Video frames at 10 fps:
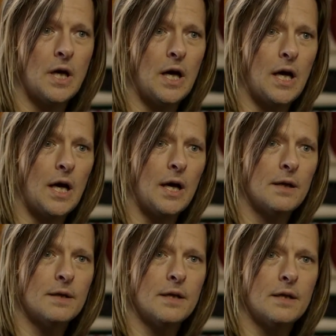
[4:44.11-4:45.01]

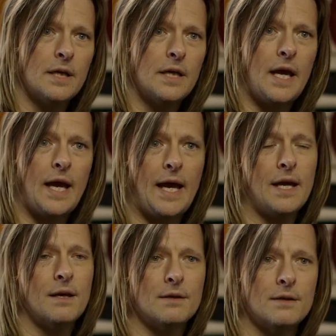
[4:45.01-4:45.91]
E,
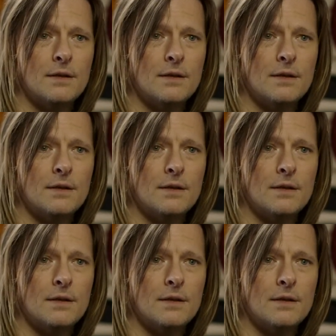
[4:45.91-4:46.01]
A,